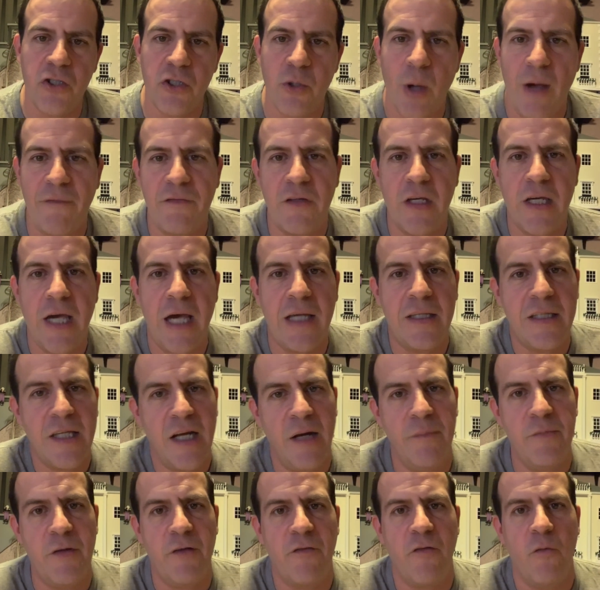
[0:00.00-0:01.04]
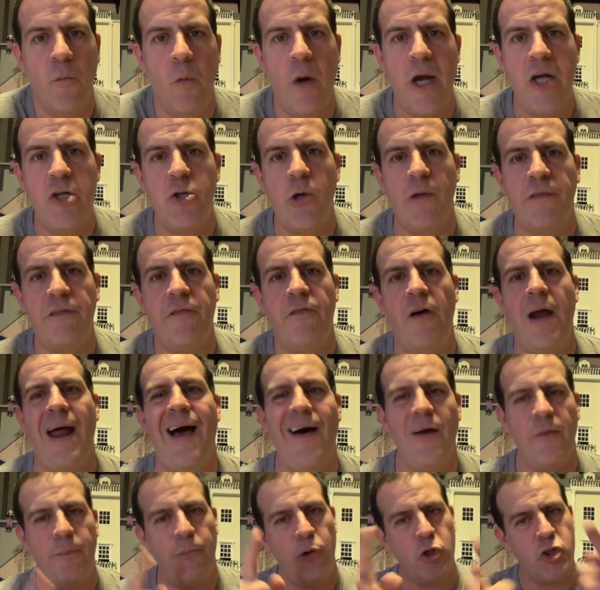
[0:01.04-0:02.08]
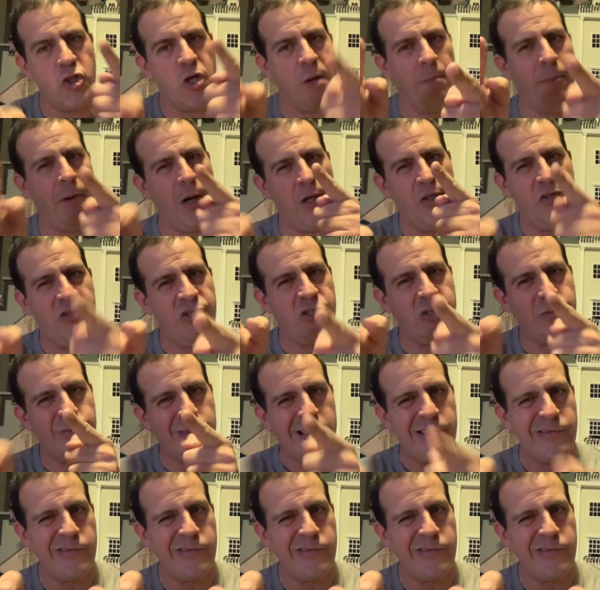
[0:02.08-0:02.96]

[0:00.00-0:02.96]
You have to get to them different ways. You have to find out how to push their buttons.